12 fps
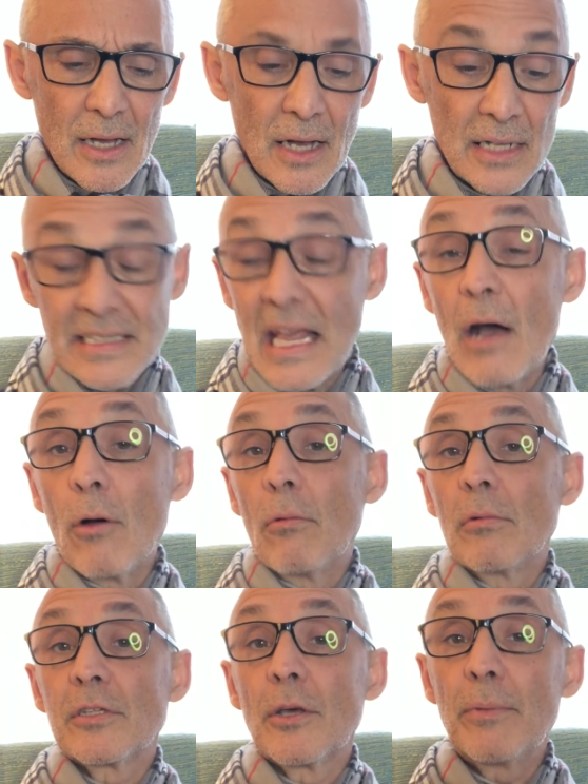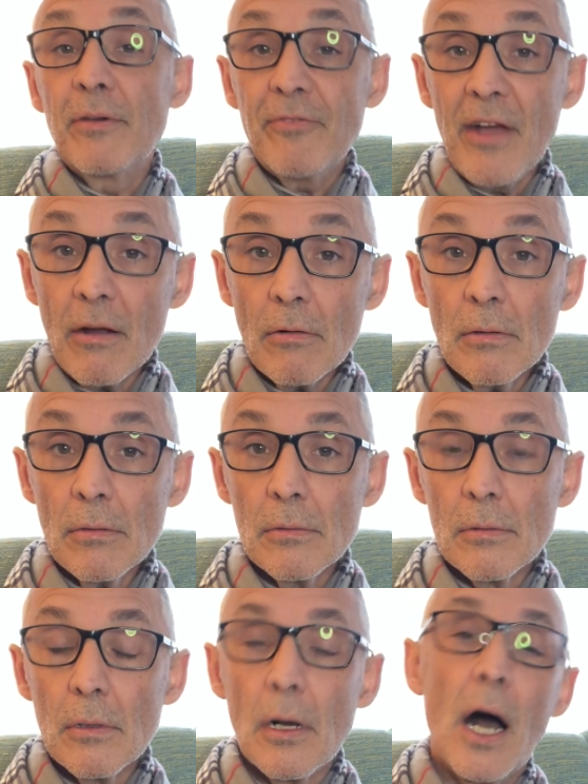Now, to be fair,
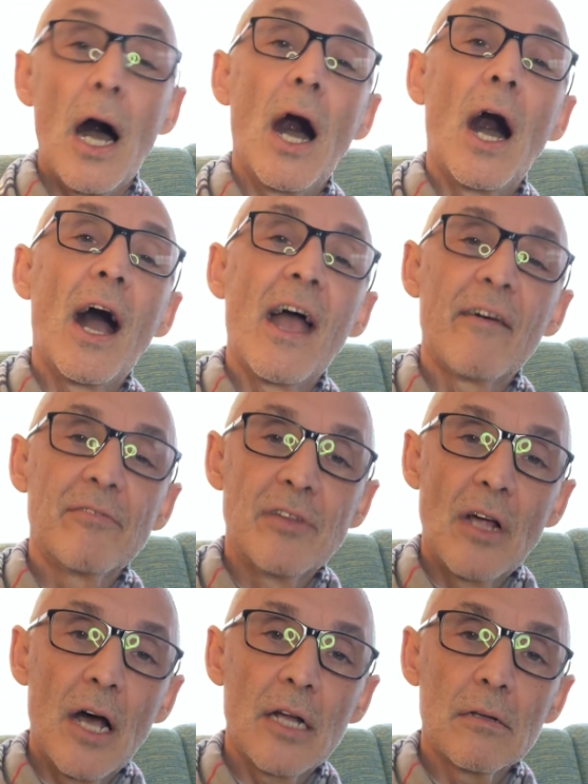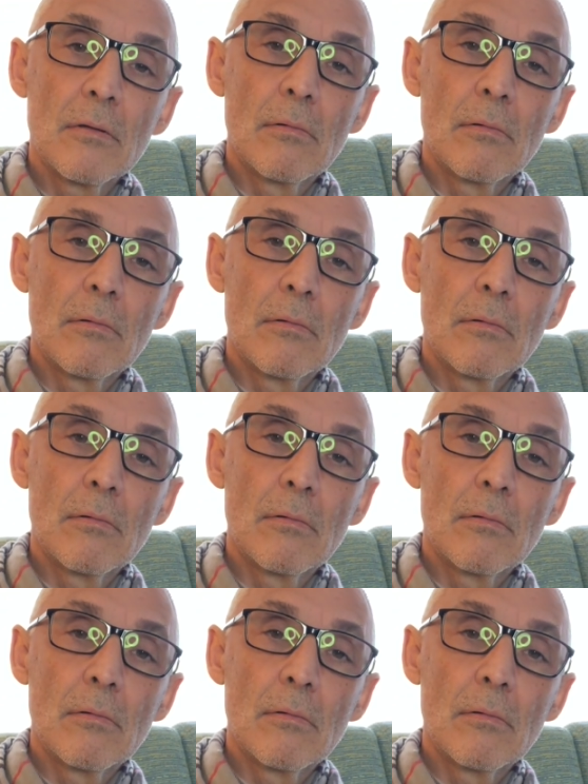I have not